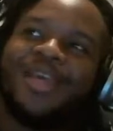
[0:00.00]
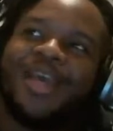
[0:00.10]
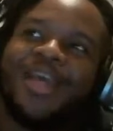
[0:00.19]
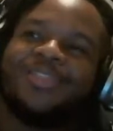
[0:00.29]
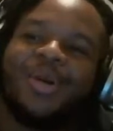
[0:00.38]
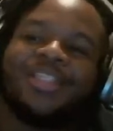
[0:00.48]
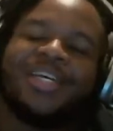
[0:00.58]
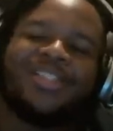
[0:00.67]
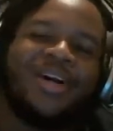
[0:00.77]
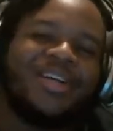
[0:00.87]
It's weird. It's
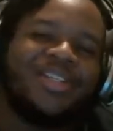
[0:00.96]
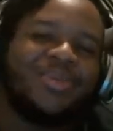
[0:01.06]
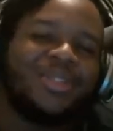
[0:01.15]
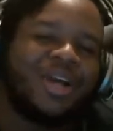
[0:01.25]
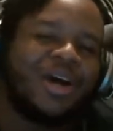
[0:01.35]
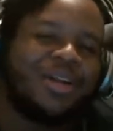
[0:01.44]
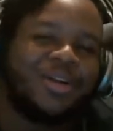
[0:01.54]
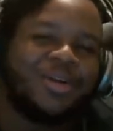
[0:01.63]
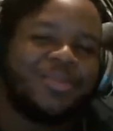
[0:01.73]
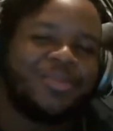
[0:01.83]
like talking to a
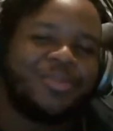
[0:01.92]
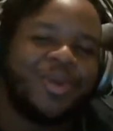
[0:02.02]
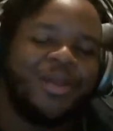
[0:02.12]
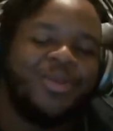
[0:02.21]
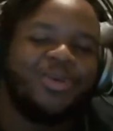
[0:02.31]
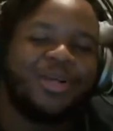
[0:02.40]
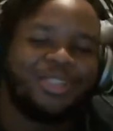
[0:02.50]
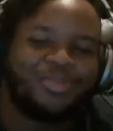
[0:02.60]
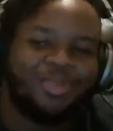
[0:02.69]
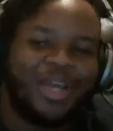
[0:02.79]
toddler and you
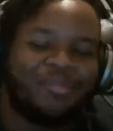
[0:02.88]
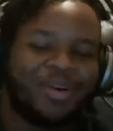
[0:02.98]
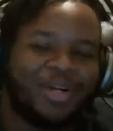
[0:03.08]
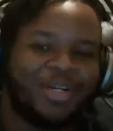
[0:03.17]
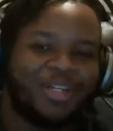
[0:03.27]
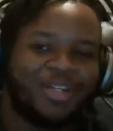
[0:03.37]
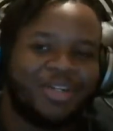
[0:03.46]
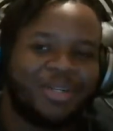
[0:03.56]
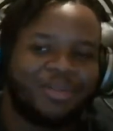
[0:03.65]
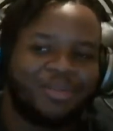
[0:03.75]
explain very
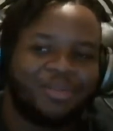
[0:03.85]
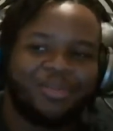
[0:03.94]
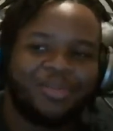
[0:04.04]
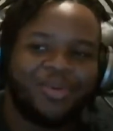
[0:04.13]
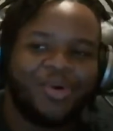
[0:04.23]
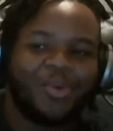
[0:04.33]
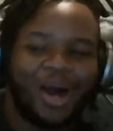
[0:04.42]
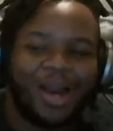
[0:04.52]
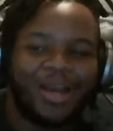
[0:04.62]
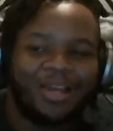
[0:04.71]
clearly
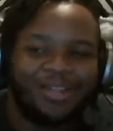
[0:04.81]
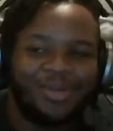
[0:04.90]
why you